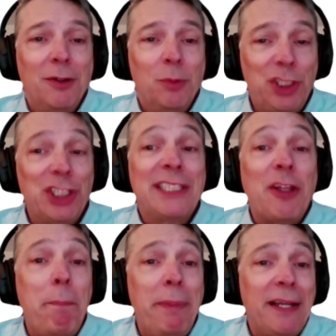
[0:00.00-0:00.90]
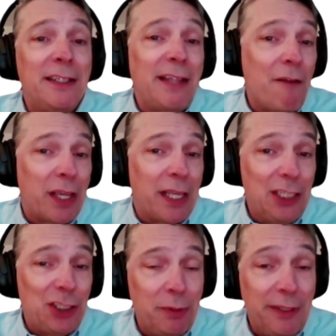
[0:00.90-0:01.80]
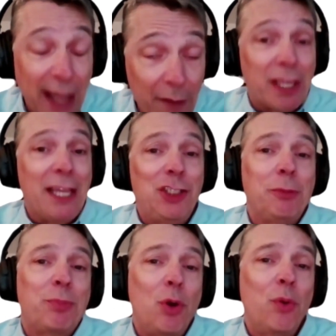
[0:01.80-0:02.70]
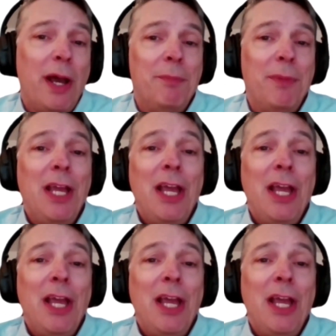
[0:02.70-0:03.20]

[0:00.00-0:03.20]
which is the peer navigation program